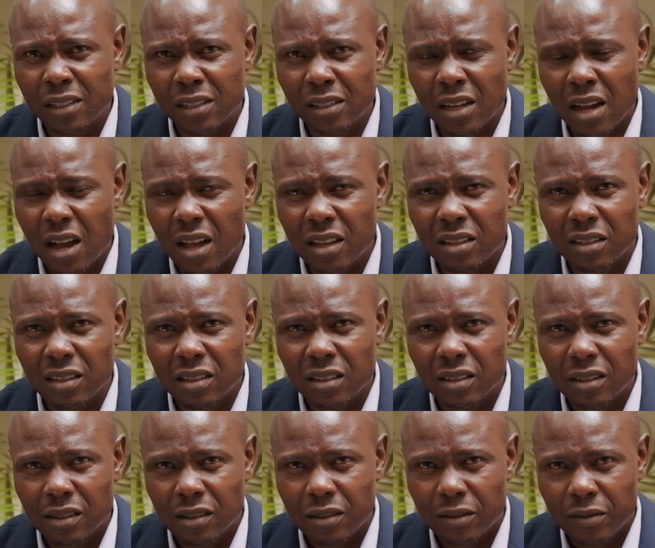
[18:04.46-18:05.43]
scarce,
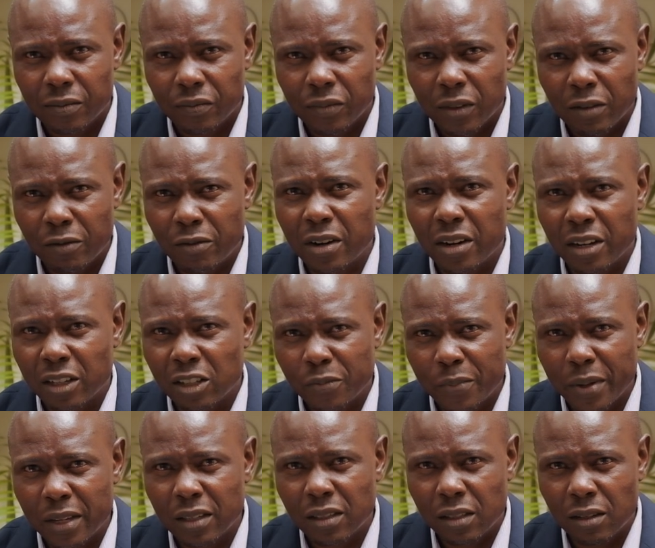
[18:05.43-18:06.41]
very
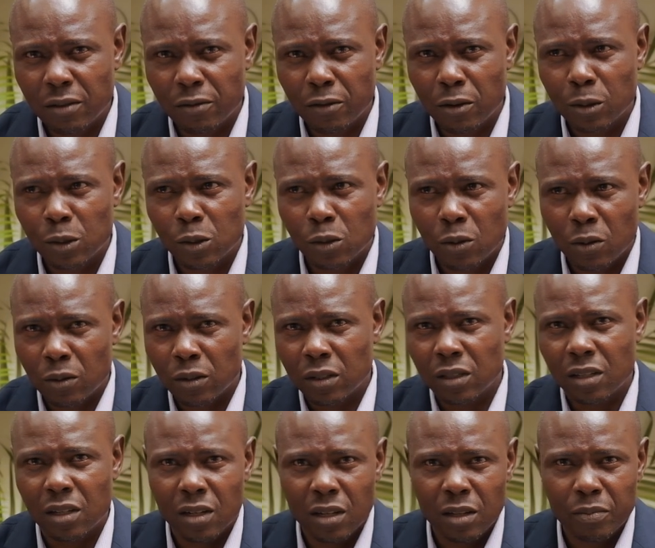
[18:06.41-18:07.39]
expensive also,
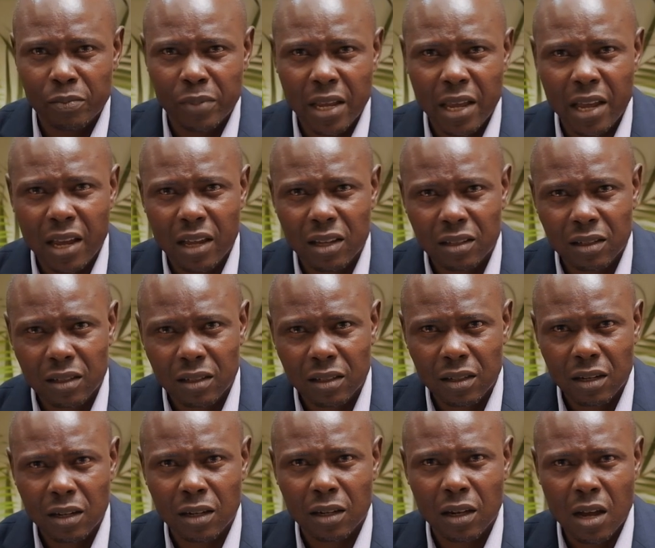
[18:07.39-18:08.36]
CD players
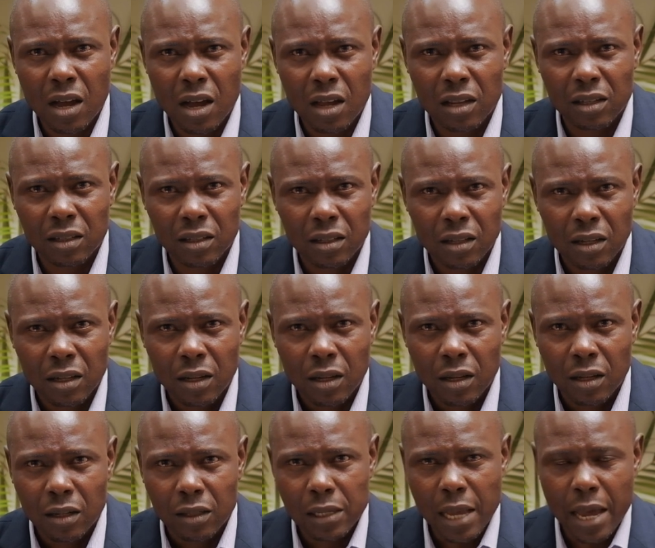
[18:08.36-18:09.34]
in cars.
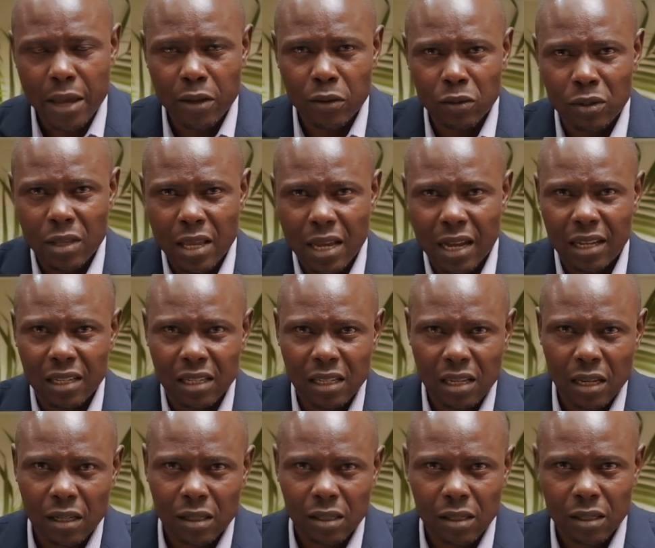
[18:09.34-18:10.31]
So I used the
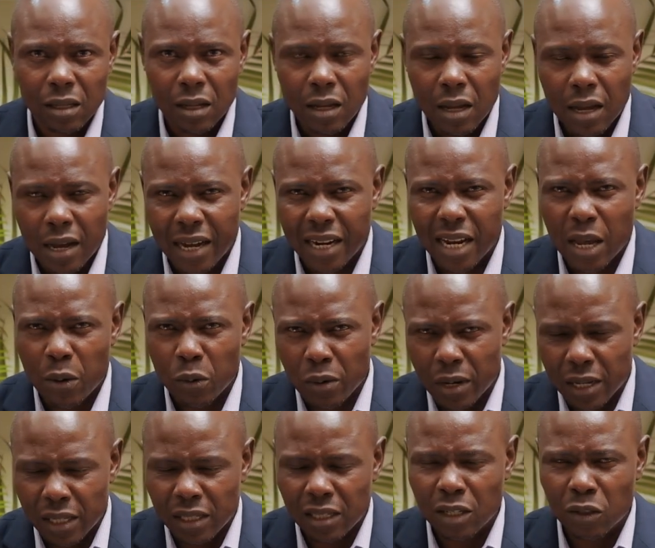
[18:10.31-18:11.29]
cassettes. And I would
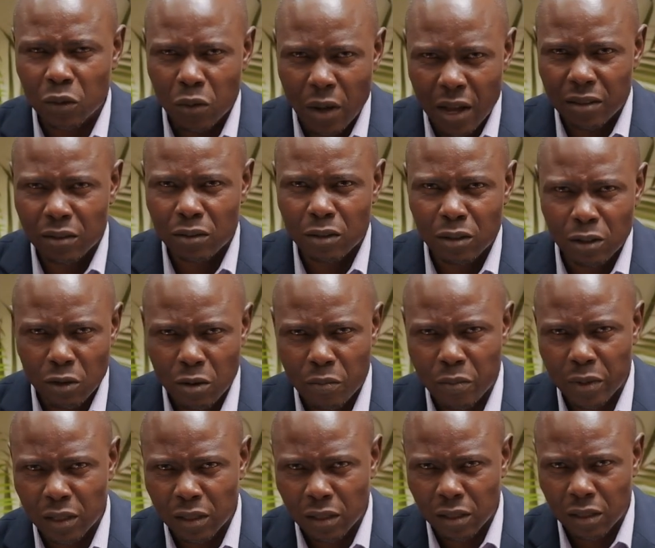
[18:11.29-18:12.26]
listen to Anthony
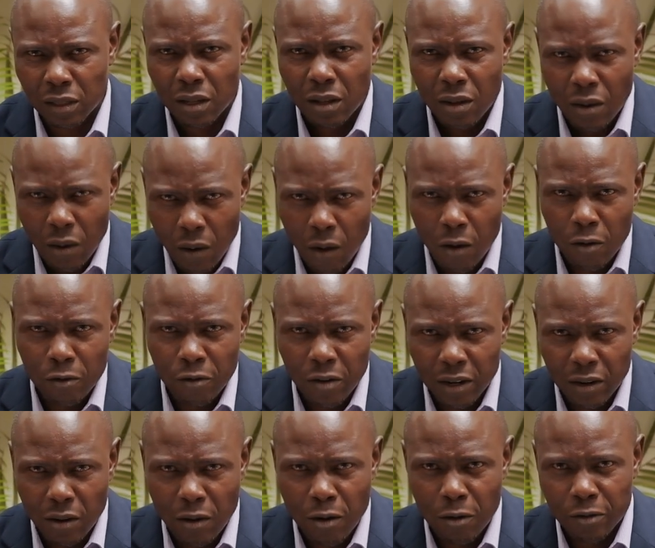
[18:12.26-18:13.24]
Robbins over
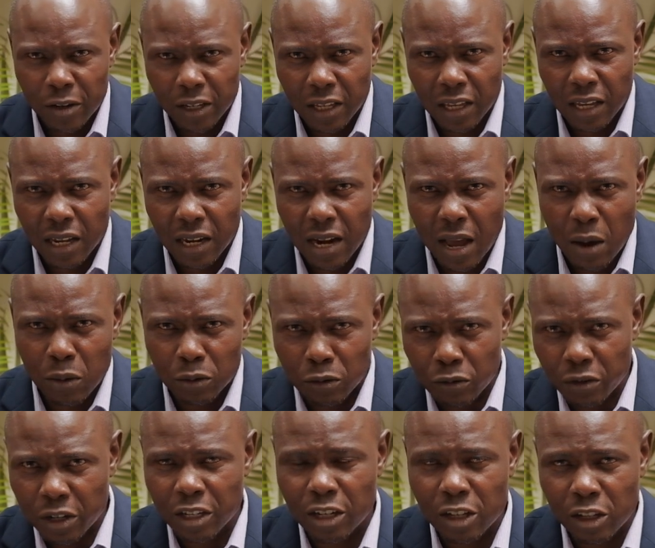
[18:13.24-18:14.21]
and over again. I would
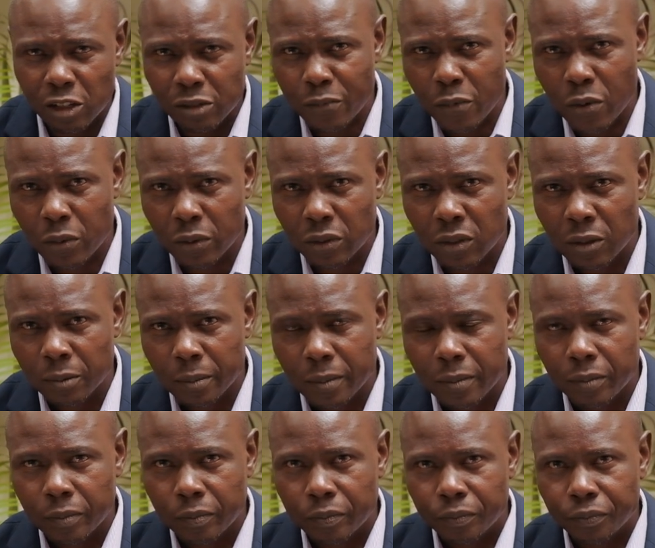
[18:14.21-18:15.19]
read his books.
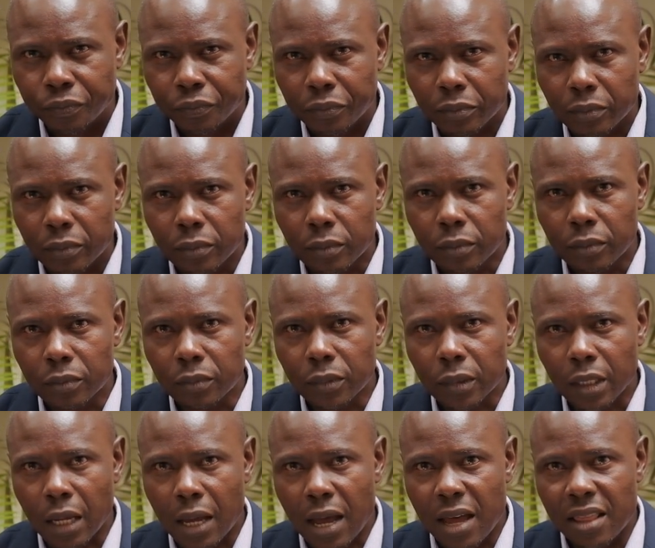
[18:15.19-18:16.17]

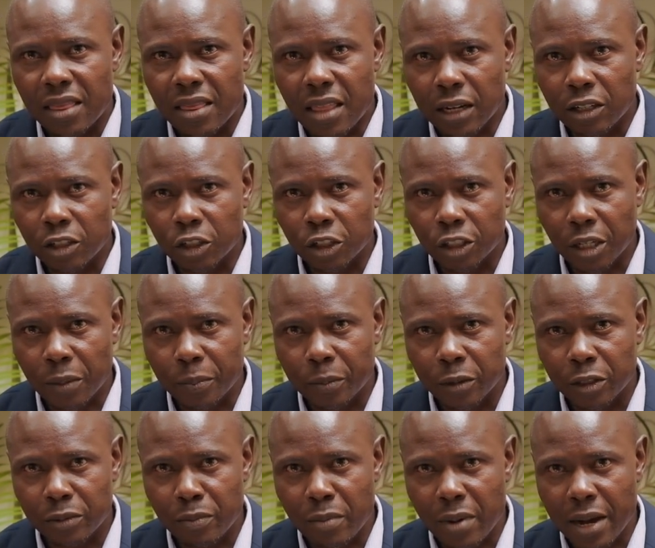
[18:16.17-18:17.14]
And that
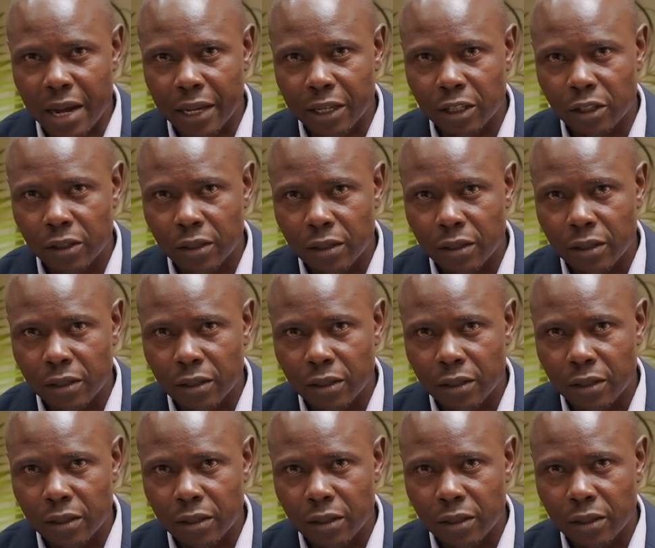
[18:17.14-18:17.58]
shaped my